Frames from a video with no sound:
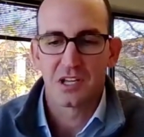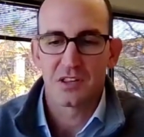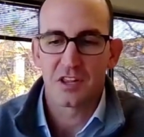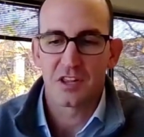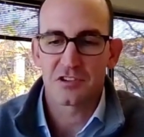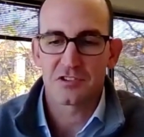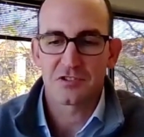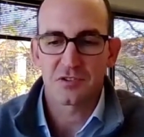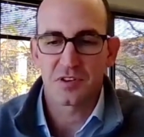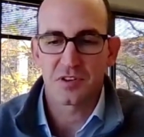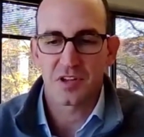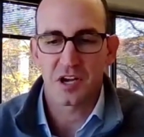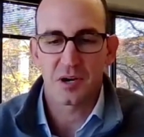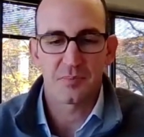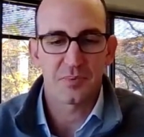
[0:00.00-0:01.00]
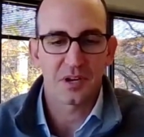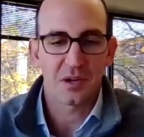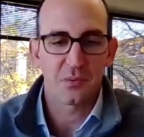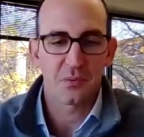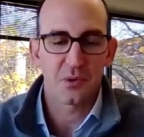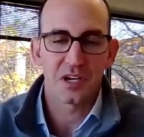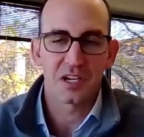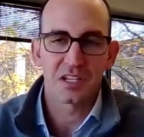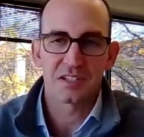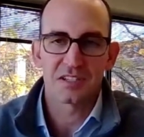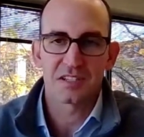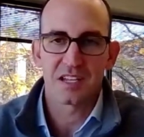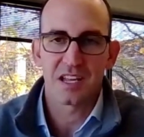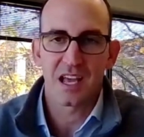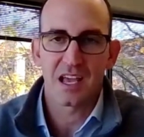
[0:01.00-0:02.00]
the history of the company, what it is
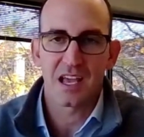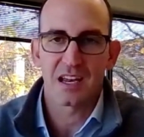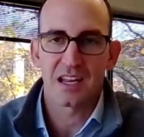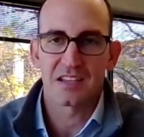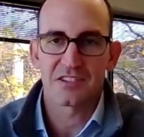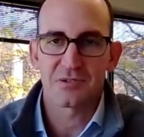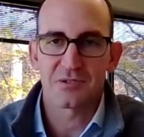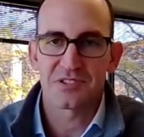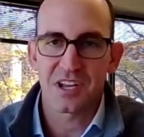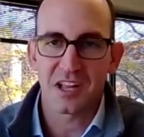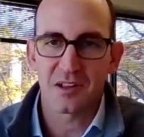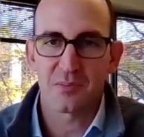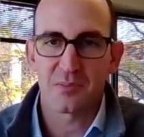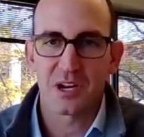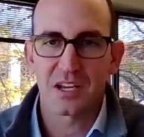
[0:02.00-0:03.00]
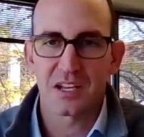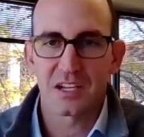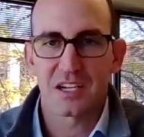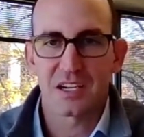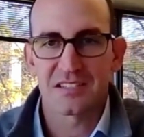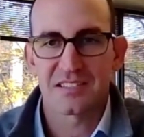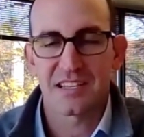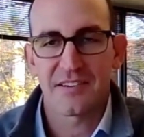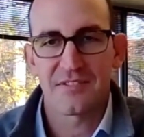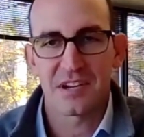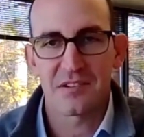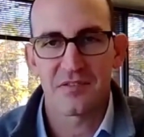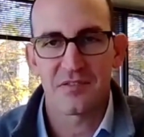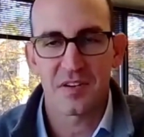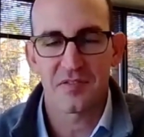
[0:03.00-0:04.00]
today, and as you celebrate a
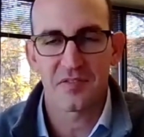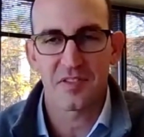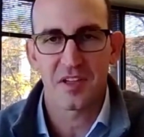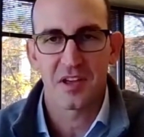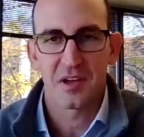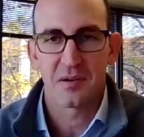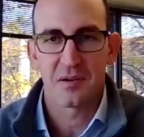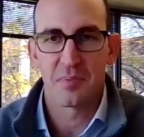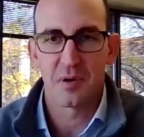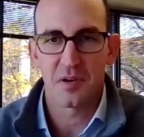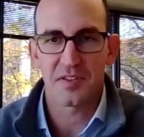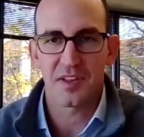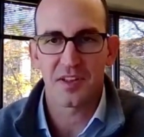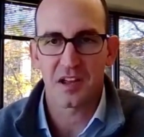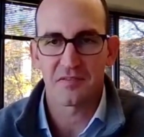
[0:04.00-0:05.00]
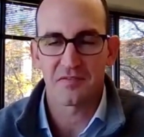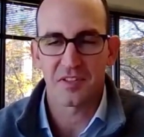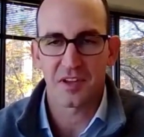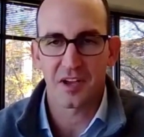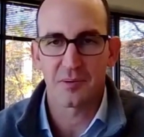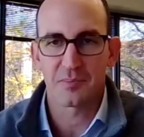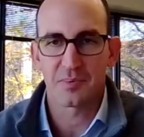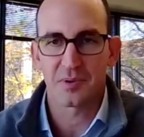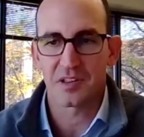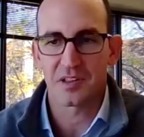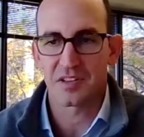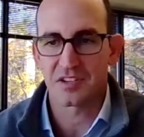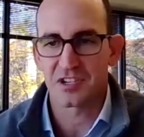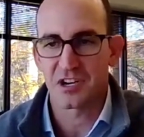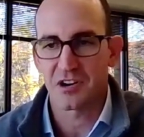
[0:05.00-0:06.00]
75th birthday of the company
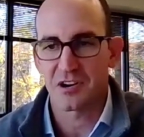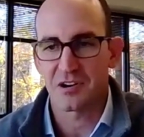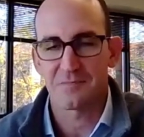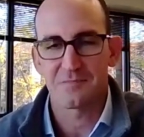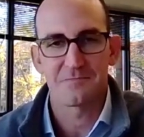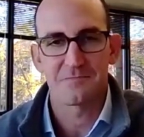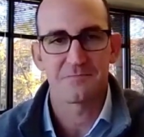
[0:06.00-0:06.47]
this year.